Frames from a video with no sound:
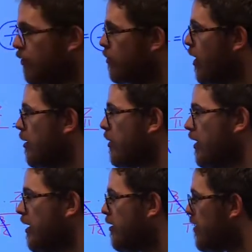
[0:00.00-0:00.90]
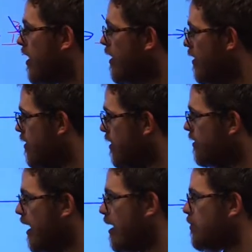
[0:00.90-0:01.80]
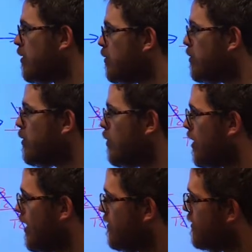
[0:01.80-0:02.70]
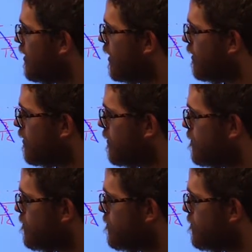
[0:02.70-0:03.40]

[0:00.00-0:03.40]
the probability of this happening would be 1 out of 6.